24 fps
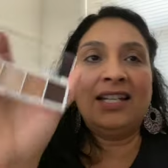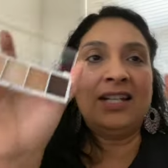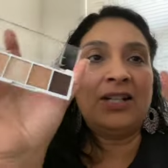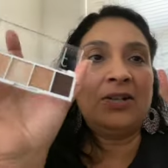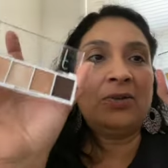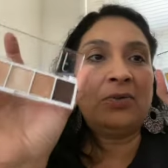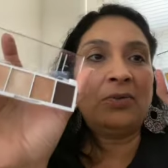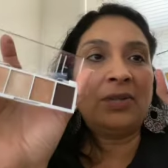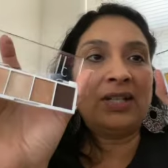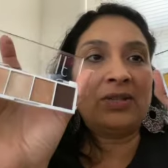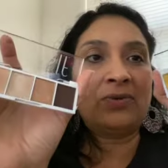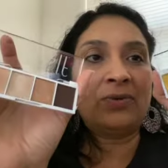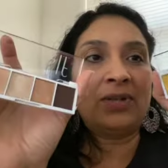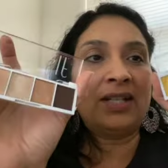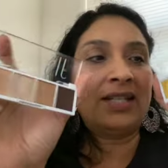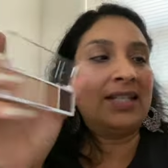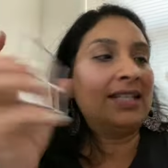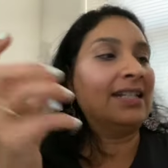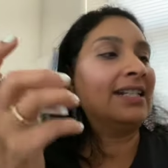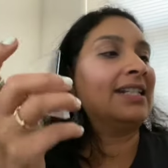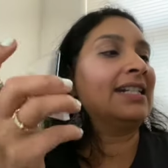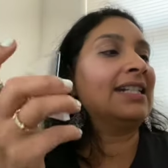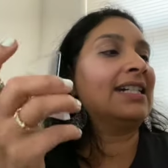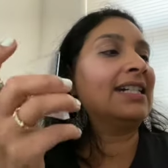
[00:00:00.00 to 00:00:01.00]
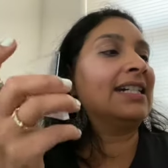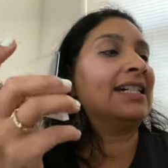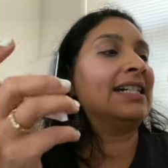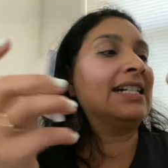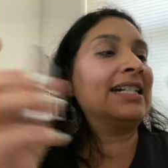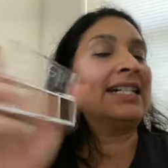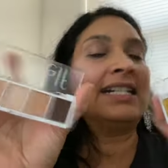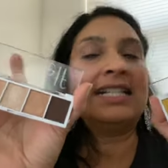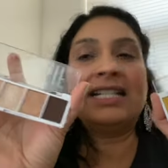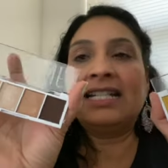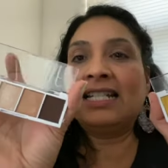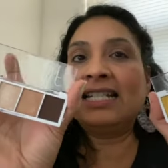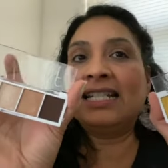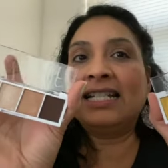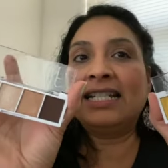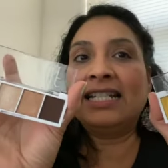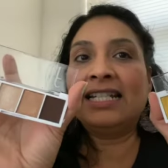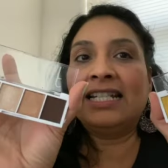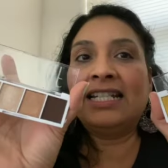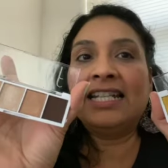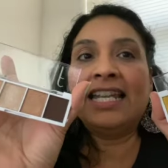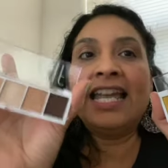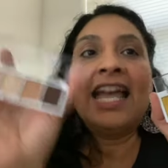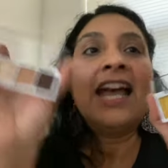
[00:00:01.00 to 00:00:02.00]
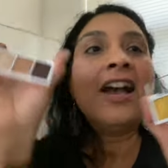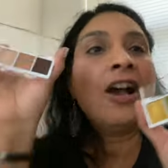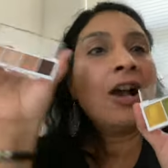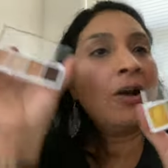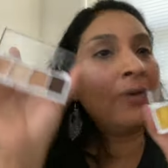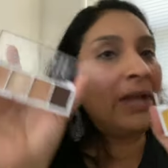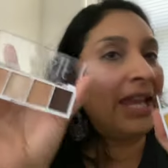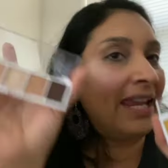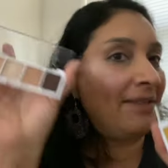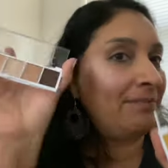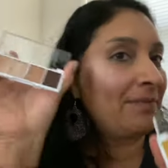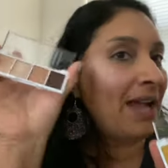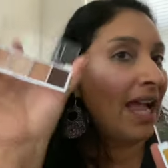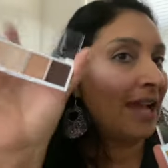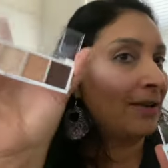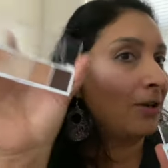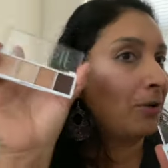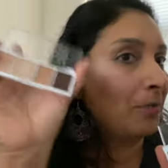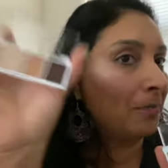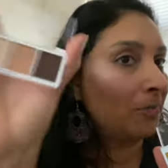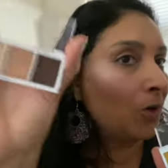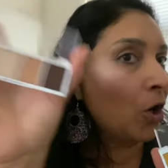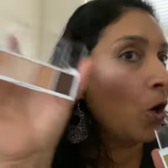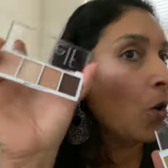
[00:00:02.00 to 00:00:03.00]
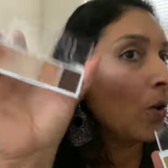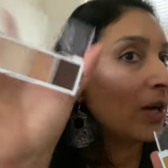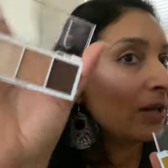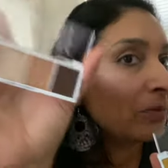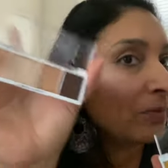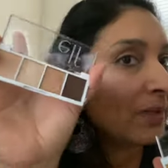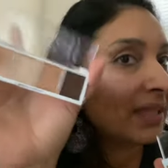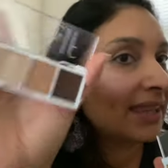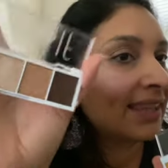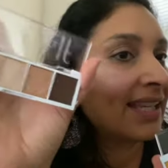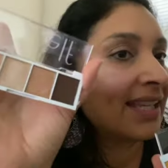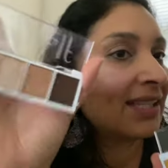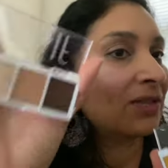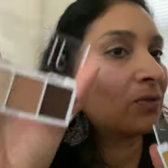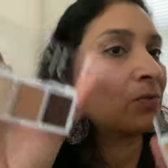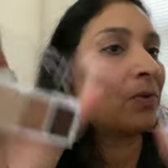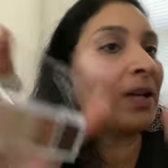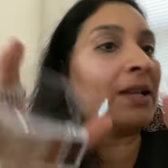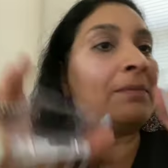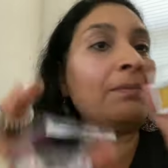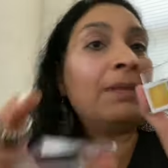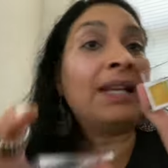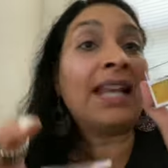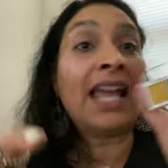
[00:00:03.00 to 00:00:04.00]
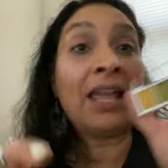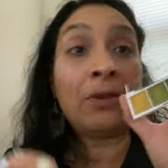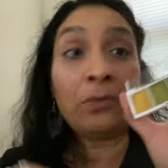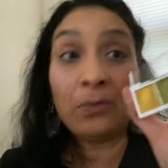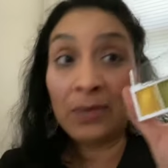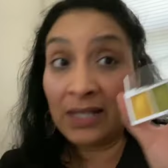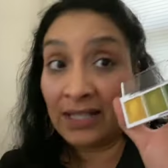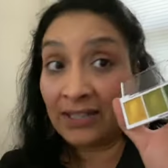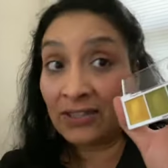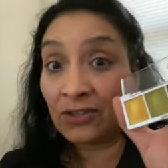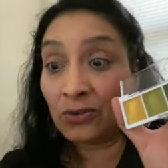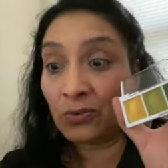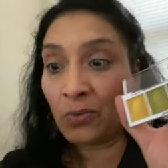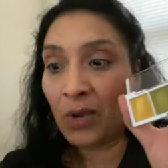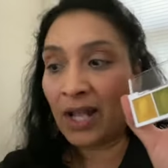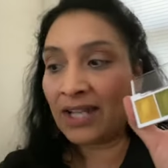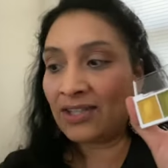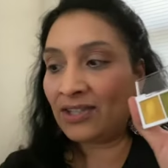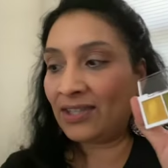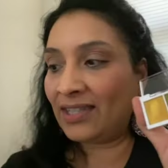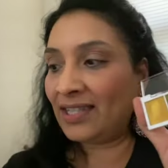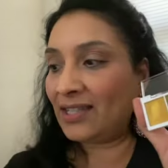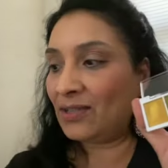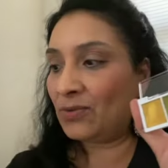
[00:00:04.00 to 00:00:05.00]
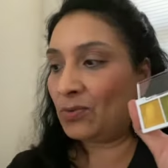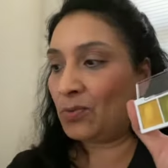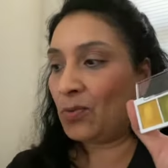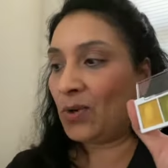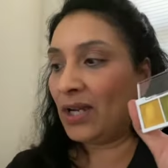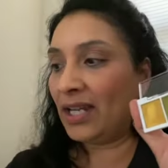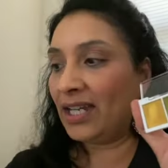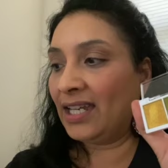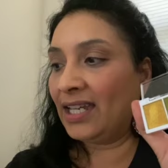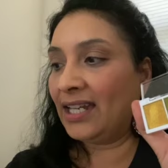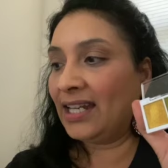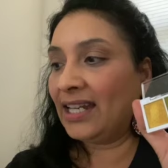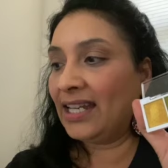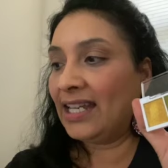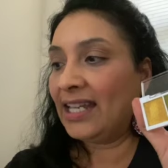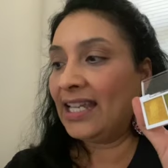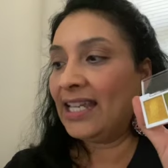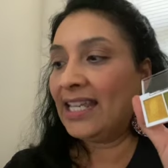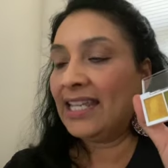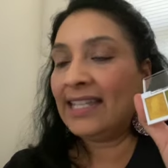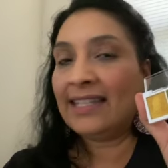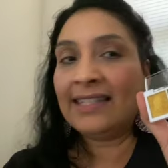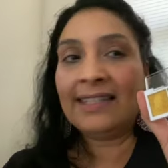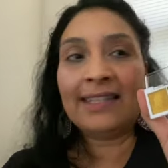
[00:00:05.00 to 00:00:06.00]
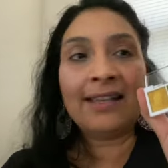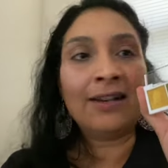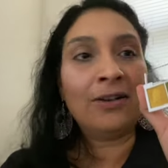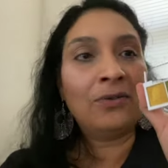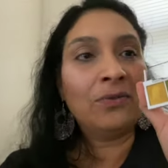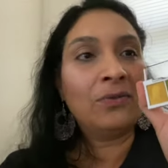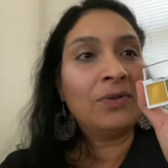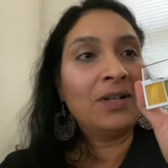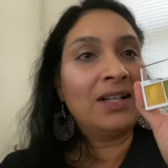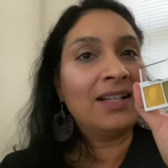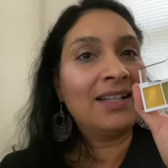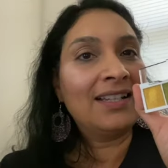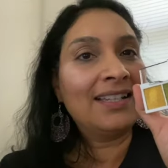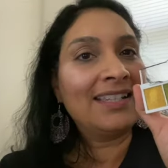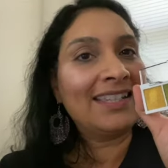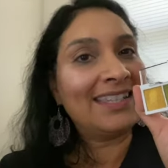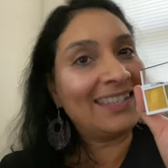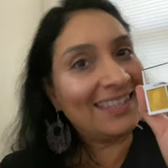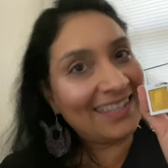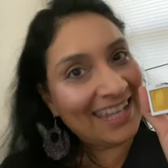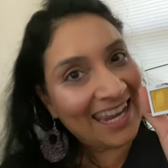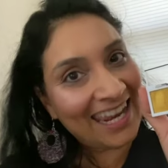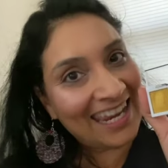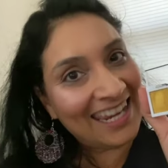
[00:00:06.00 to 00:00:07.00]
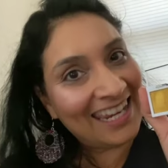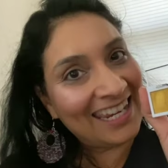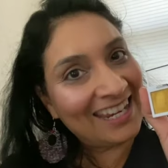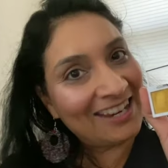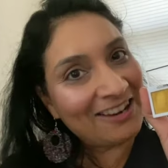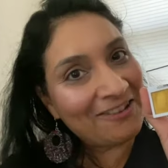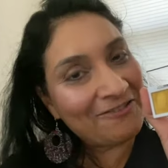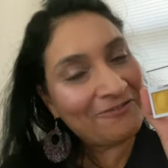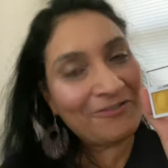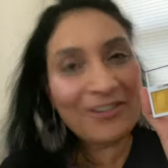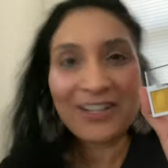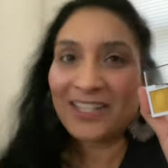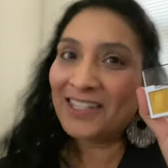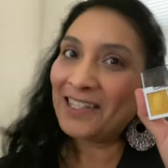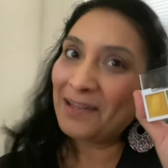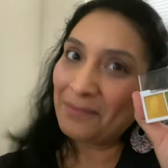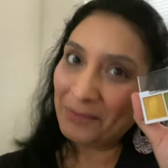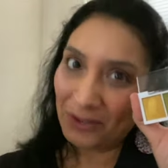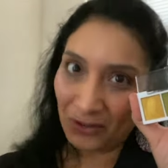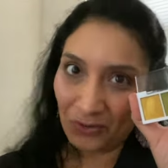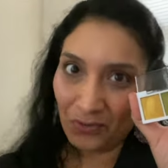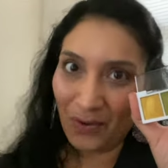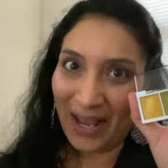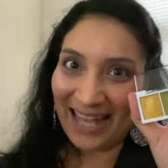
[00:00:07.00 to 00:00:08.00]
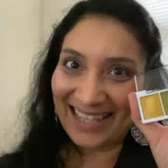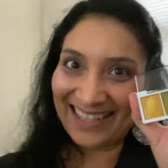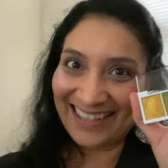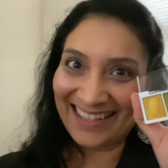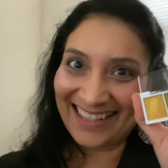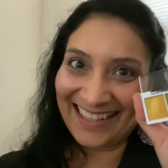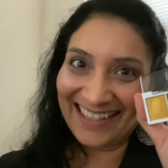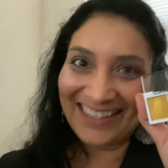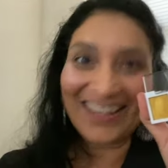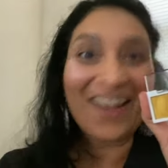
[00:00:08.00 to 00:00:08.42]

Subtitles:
which one? Okay, I'm going with this one, but I will swatch this one. So stay for some swatches